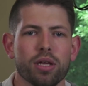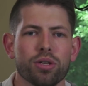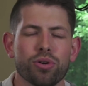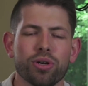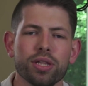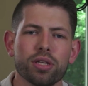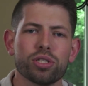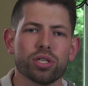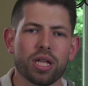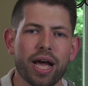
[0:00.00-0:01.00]
During the
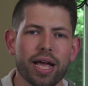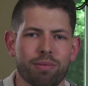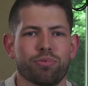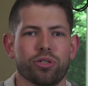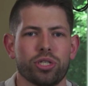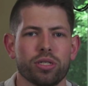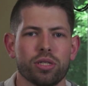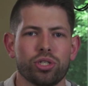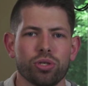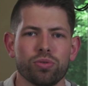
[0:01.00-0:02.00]
July apparition,
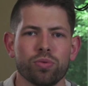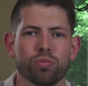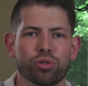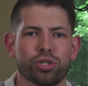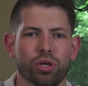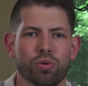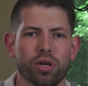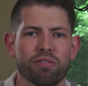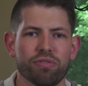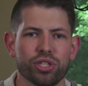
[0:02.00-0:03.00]
the children were shown
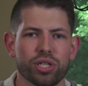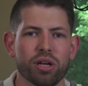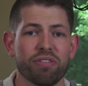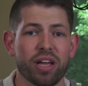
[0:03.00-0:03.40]
a vision of